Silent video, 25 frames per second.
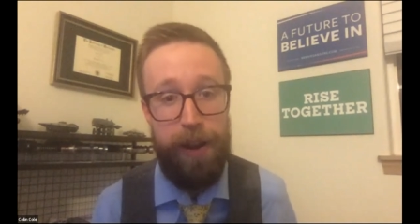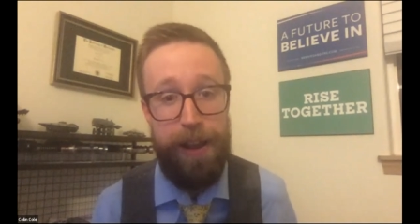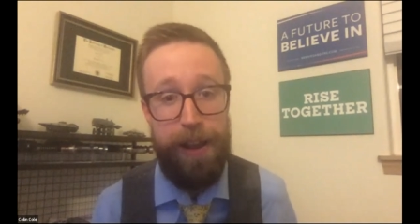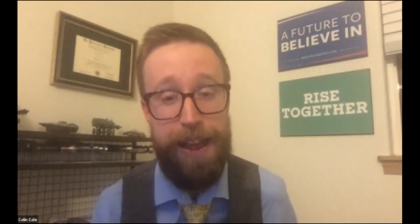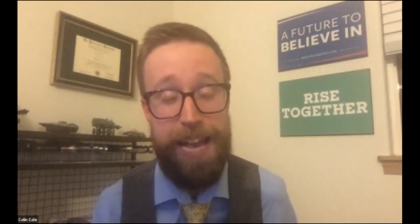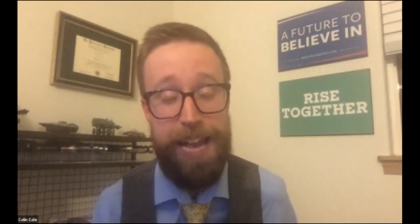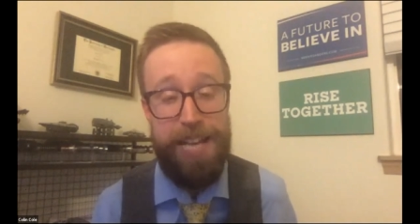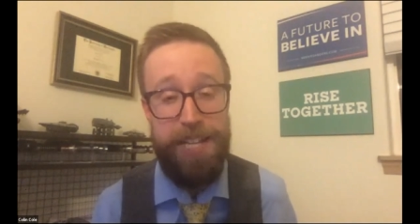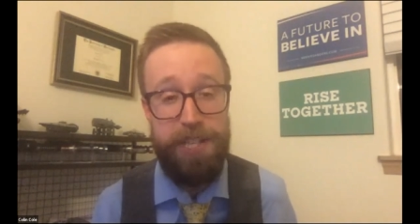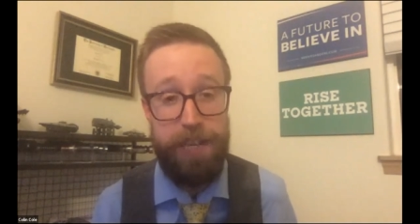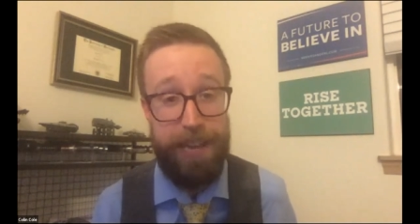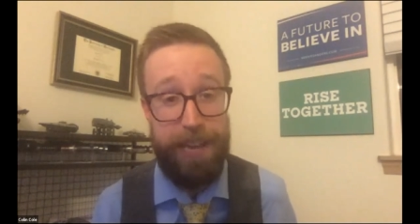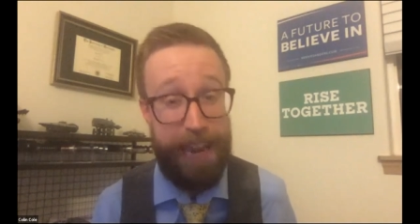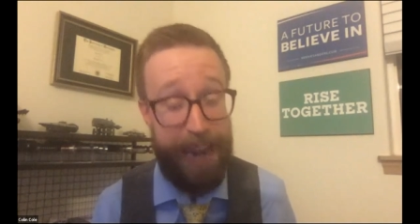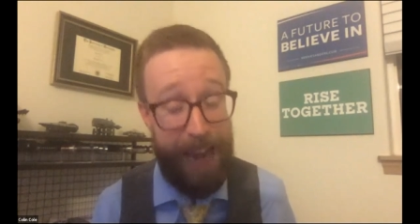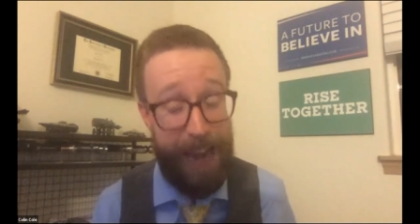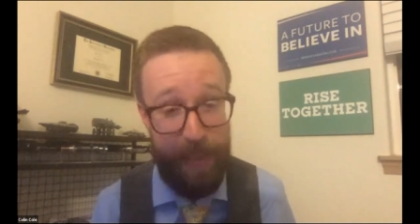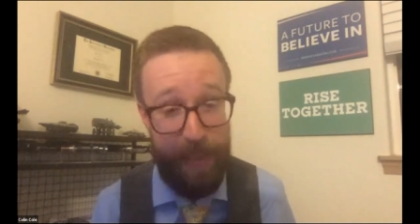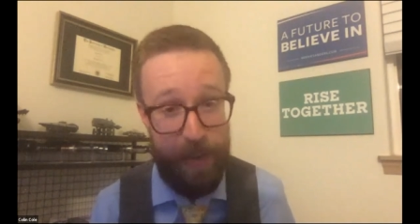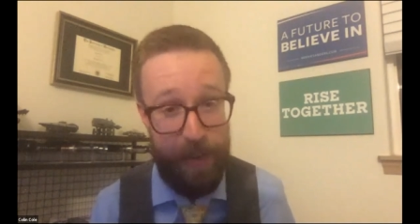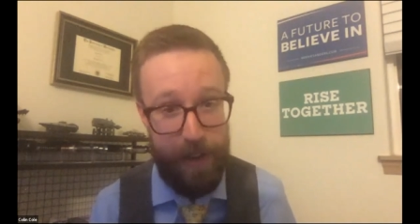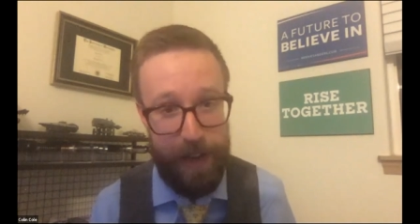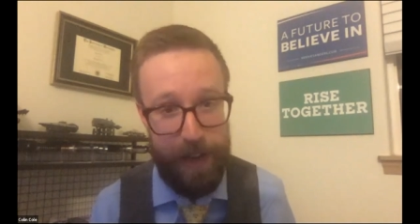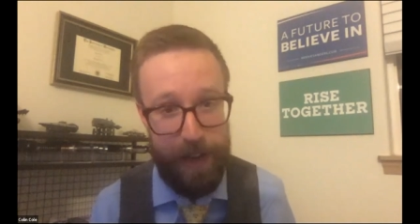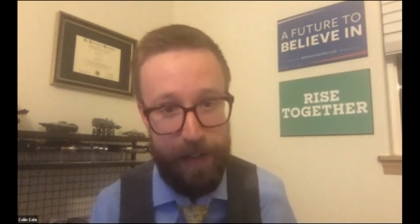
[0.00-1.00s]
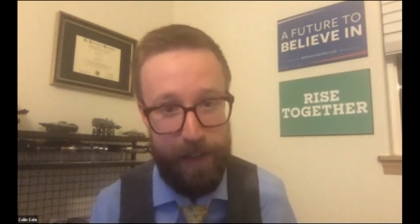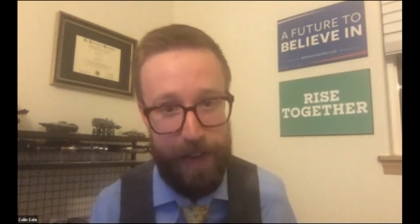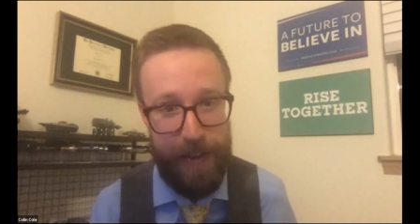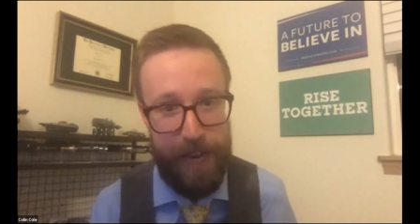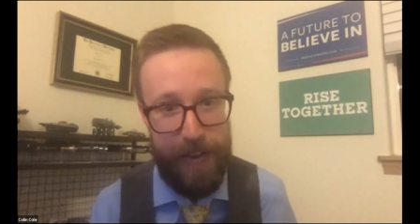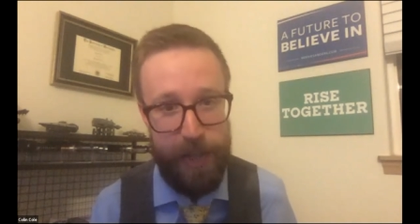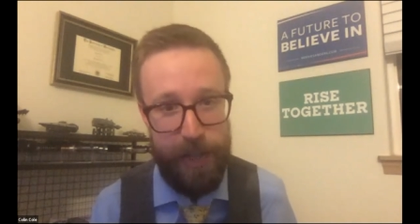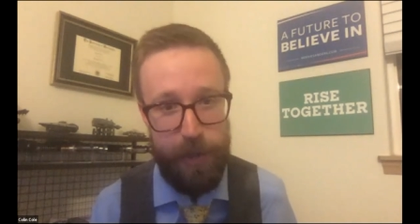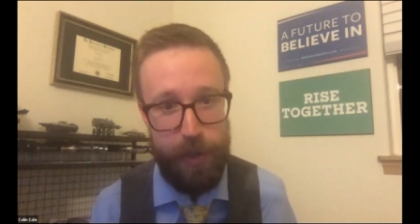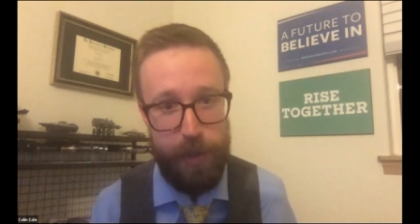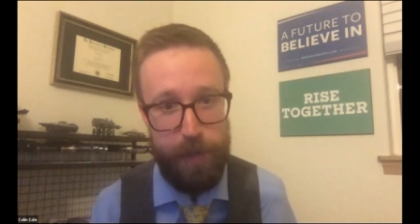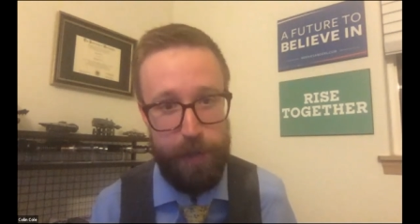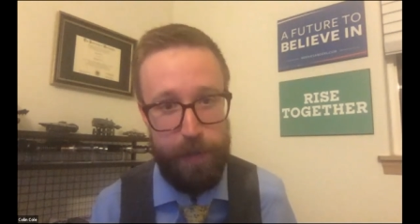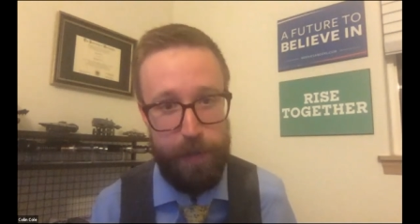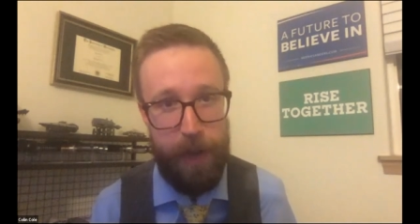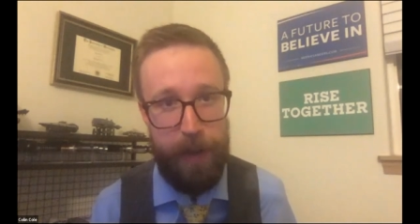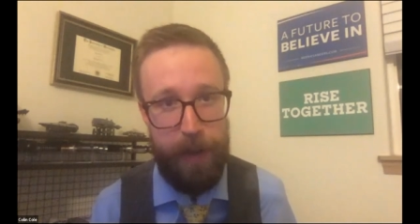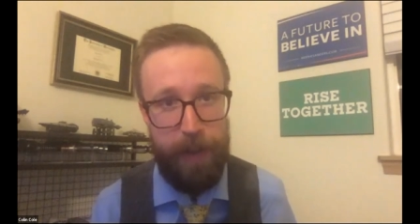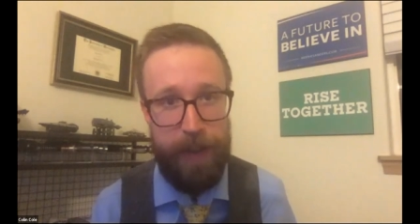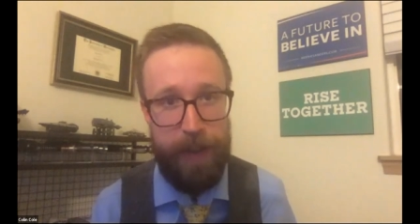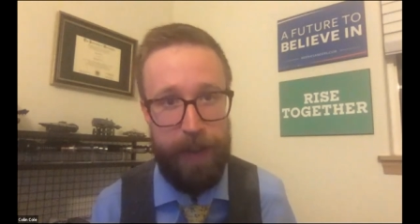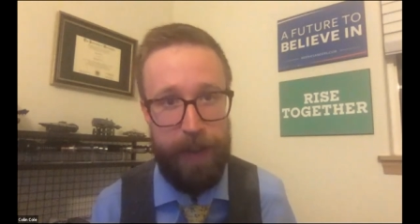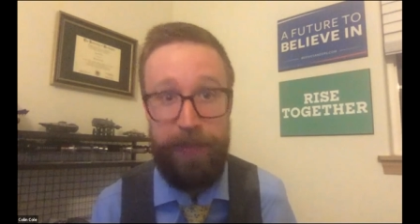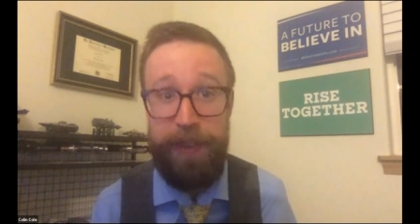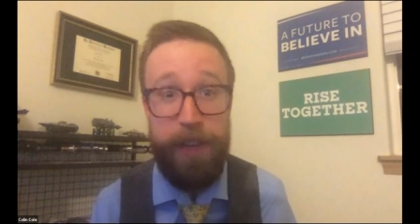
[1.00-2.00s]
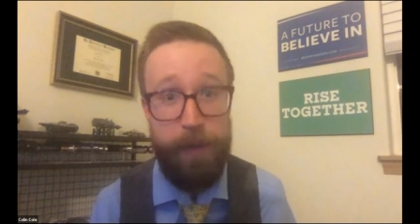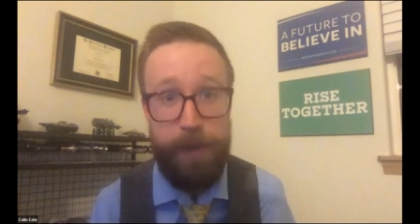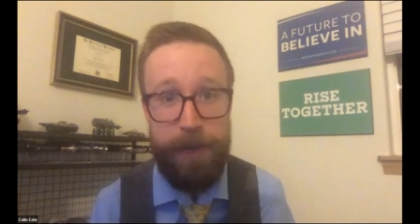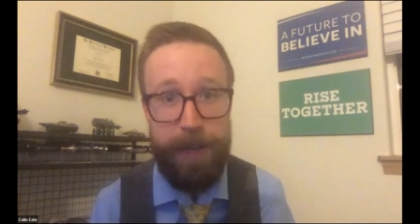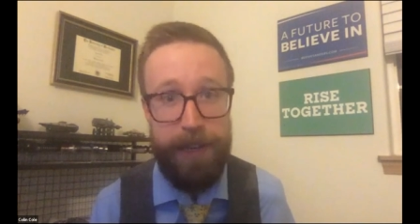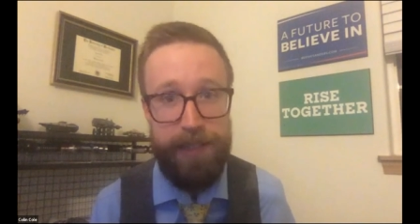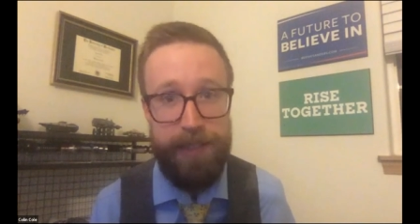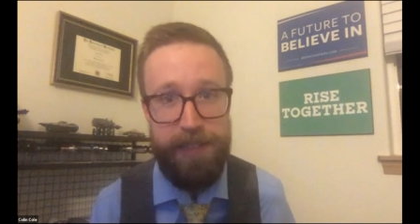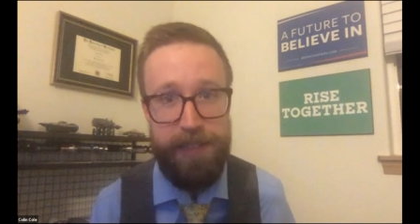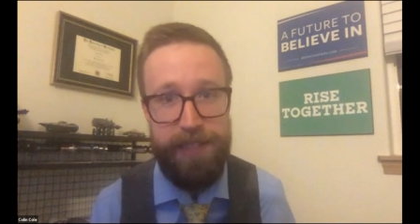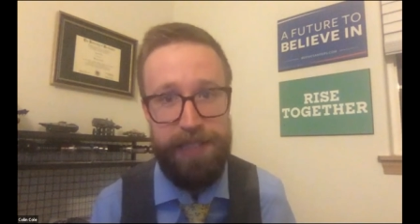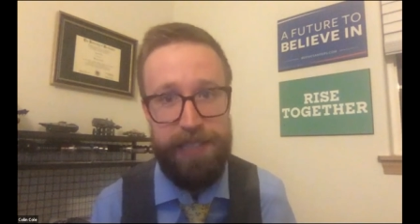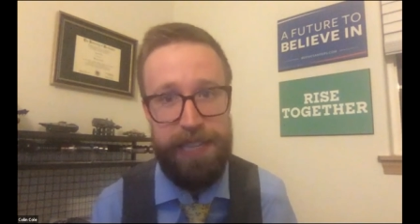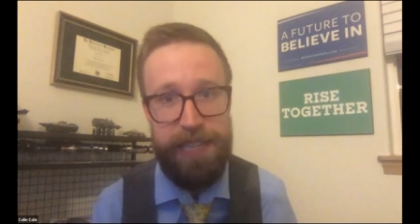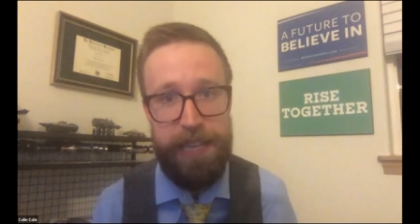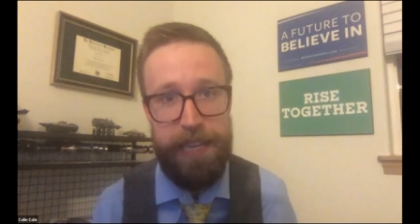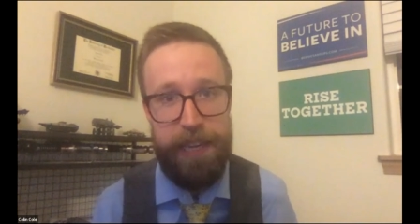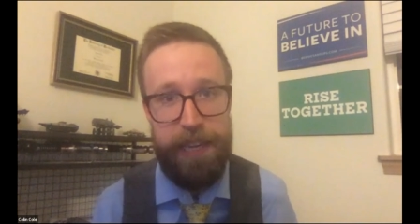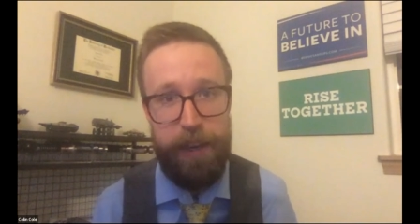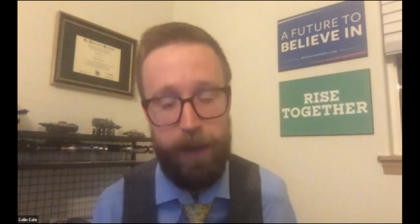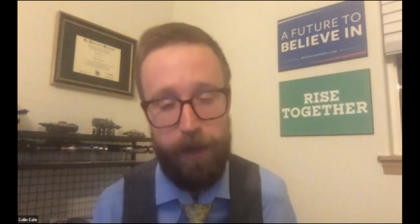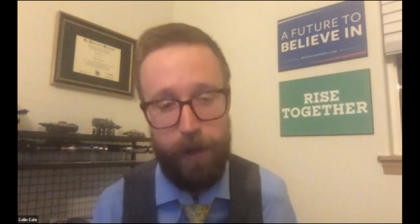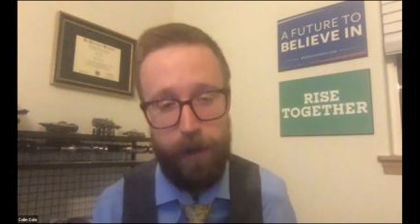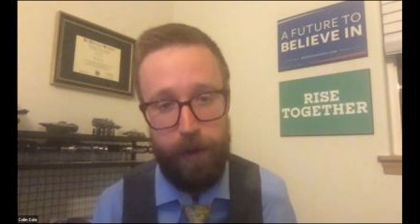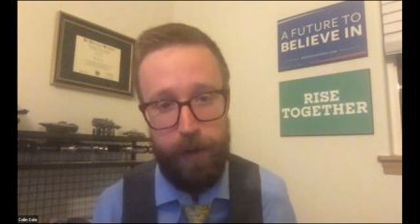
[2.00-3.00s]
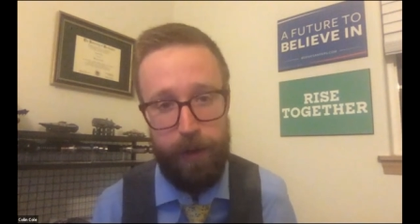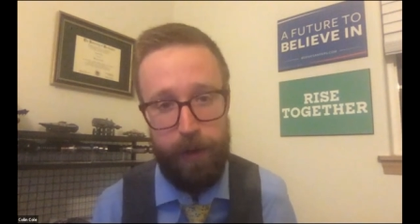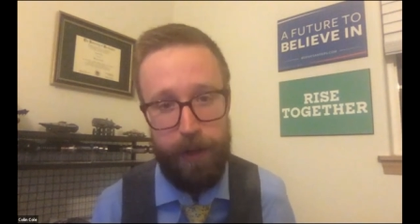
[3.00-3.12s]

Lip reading: as a candidate in the national spotlight than you did as a CEO.